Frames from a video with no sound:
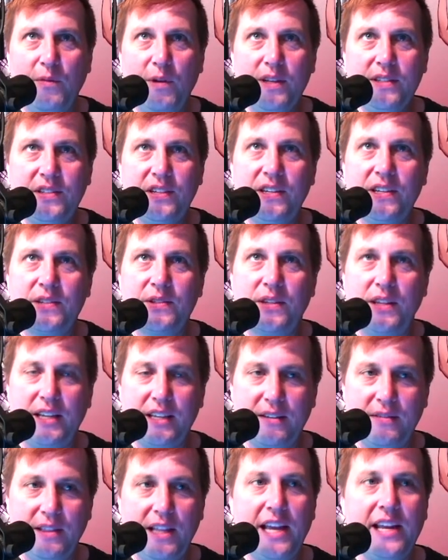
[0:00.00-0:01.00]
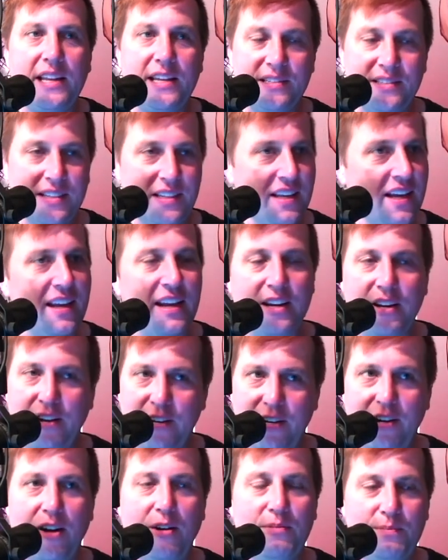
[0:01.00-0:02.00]
What's his like, ladies? Again, I know
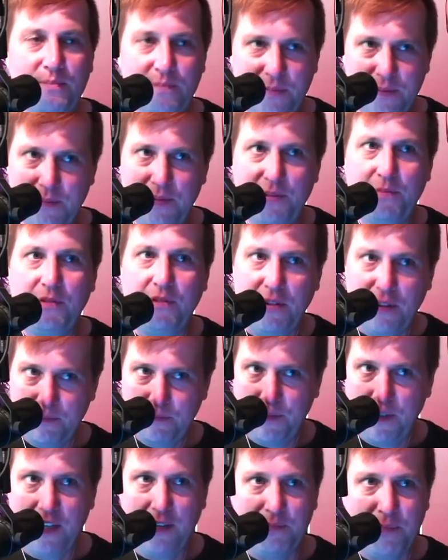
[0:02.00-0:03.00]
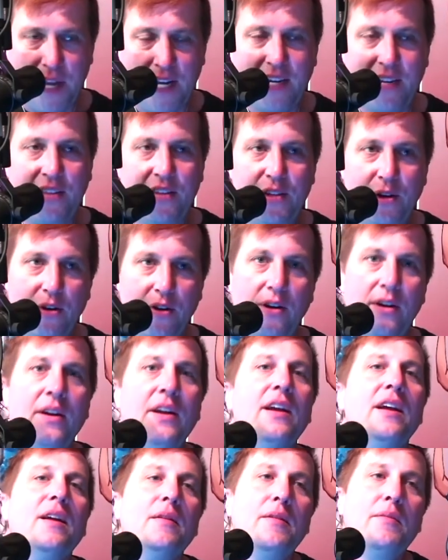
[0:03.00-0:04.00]
you're all you know banging on the door.
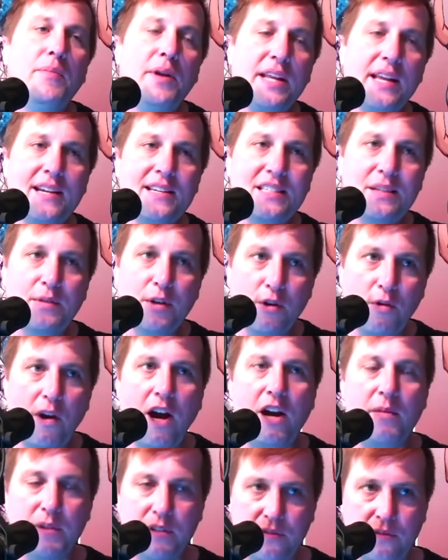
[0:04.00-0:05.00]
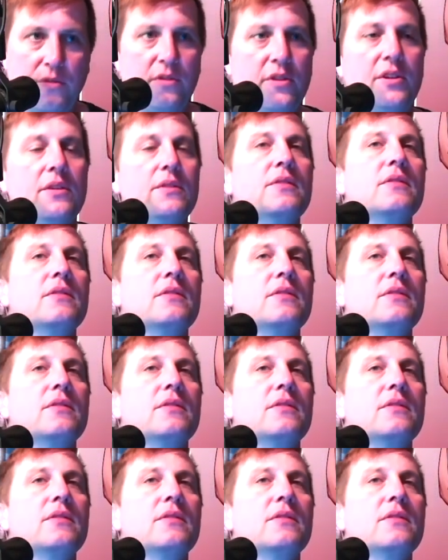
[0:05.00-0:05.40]
Sure. But he has some requirements for you.